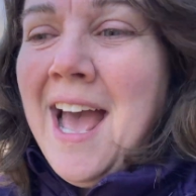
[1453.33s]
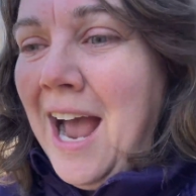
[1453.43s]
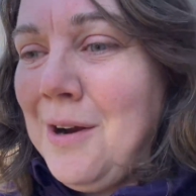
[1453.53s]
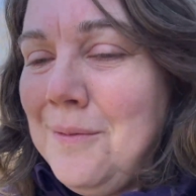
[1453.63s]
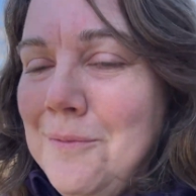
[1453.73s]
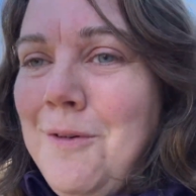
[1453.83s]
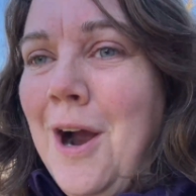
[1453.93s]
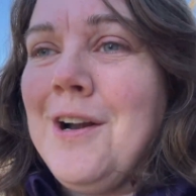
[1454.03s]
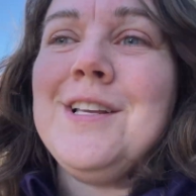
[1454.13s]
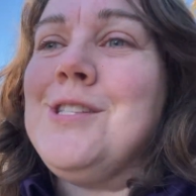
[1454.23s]
I
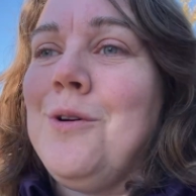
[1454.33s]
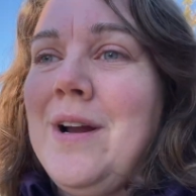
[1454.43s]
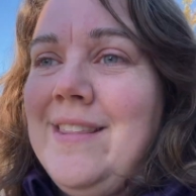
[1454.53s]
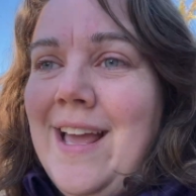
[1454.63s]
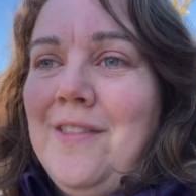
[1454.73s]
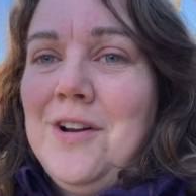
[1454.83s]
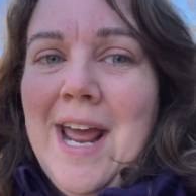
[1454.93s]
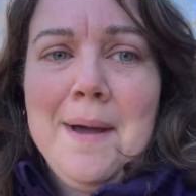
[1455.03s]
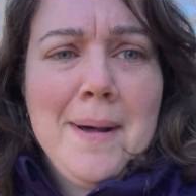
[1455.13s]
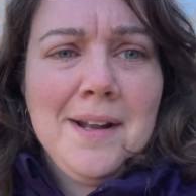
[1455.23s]
heard a story the other
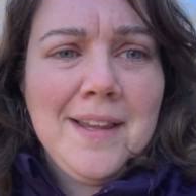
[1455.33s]
day about a